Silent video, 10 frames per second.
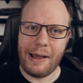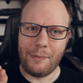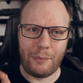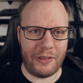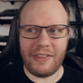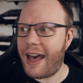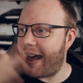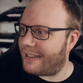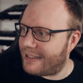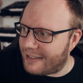But
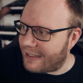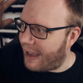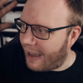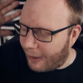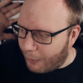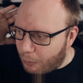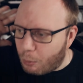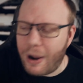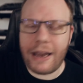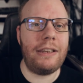that's
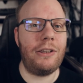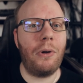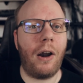when you